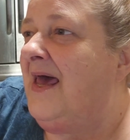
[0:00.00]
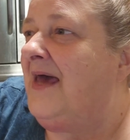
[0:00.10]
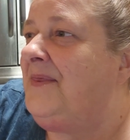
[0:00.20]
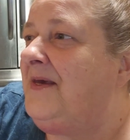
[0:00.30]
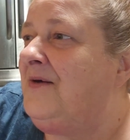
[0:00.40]

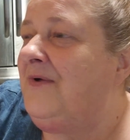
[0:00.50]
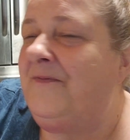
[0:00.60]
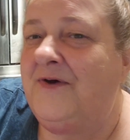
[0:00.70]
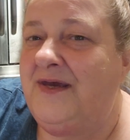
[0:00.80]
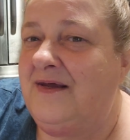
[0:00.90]
I think we
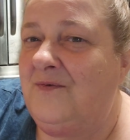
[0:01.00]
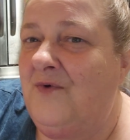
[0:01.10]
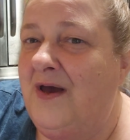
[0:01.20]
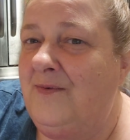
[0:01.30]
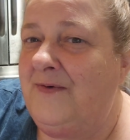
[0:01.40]
forget
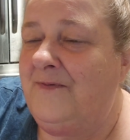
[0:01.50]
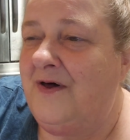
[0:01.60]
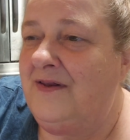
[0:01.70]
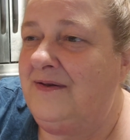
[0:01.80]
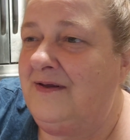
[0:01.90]
why we
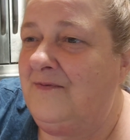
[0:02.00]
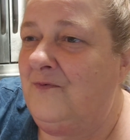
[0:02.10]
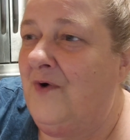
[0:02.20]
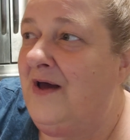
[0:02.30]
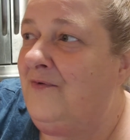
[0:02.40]
fall in love,
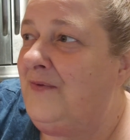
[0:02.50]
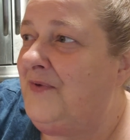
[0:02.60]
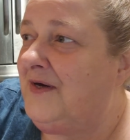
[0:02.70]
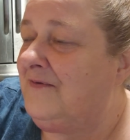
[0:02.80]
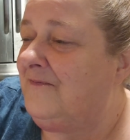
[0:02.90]
why we
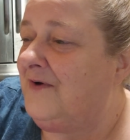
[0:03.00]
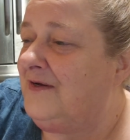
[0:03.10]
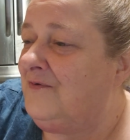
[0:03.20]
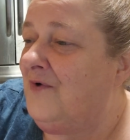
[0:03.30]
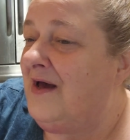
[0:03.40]
pick a
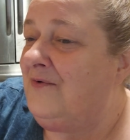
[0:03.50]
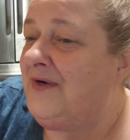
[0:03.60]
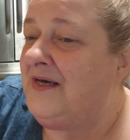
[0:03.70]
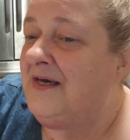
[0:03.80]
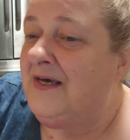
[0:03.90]
friend, why
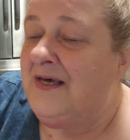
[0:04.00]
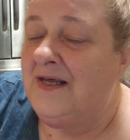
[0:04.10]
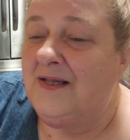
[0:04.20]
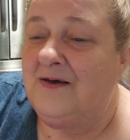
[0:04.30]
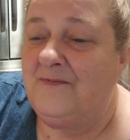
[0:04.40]
we
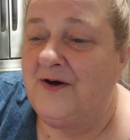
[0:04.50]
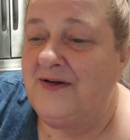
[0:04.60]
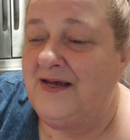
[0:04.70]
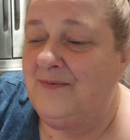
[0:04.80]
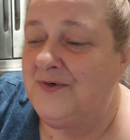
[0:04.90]
love our
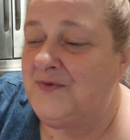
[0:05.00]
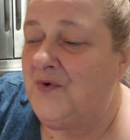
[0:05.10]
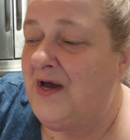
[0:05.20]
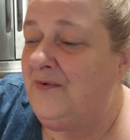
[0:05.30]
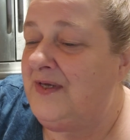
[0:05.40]
neighbors,
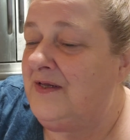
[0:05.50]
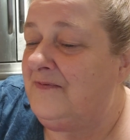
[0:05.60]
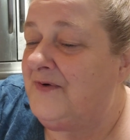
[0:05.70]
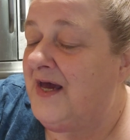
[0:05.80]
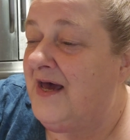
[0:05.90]
why we
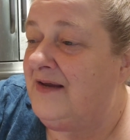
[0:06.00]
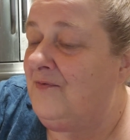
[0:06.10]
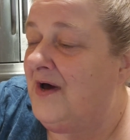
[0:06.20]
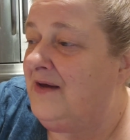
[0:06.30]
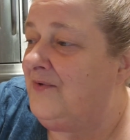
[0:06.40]
love
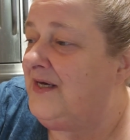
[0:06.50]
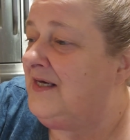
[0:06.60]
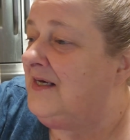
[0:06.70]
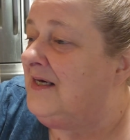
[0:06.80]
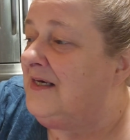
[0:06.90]
God, why
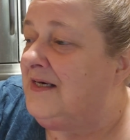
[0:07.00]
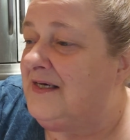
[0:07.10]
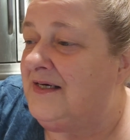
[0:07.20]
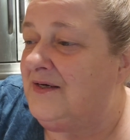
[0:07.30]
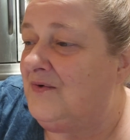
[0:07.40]
we,
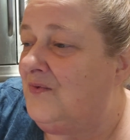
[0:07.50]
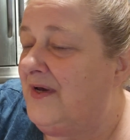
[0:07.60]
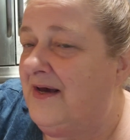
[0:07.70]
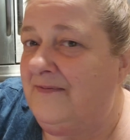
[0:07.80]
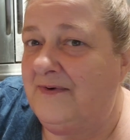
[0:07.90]
you know,
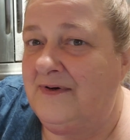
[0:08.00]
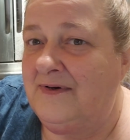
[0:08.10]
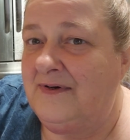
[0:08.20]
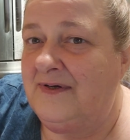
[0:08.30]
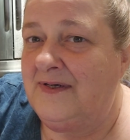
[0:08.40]

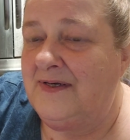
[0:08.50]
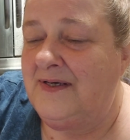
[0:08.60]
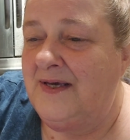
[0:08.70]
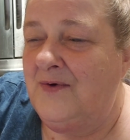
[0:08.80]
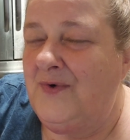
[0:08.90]
whatever.
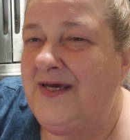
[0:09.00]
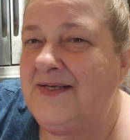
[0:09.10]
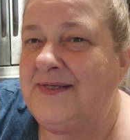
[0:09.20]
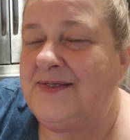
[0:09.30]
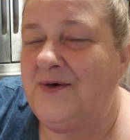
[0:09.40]
We
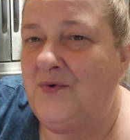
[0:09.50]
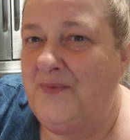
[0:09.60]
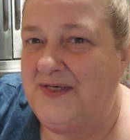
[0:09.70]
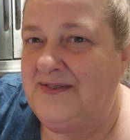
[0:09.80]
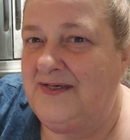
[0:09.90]
get so
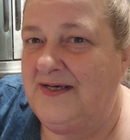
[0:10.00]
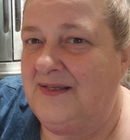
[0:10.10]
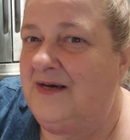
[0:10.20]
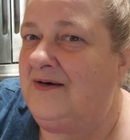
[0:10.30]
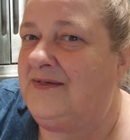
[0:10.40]
busy
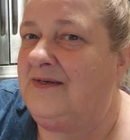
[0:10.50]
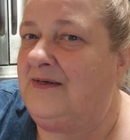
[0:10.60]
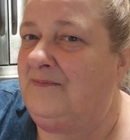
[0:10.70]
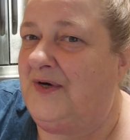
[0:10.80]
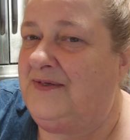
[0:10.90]
in the
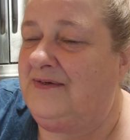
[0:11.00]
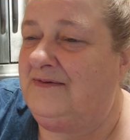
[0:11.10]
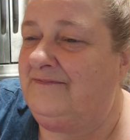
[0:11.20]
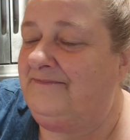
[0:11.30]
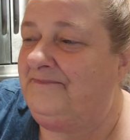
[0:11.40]
hustle and
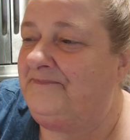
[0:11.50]
bustle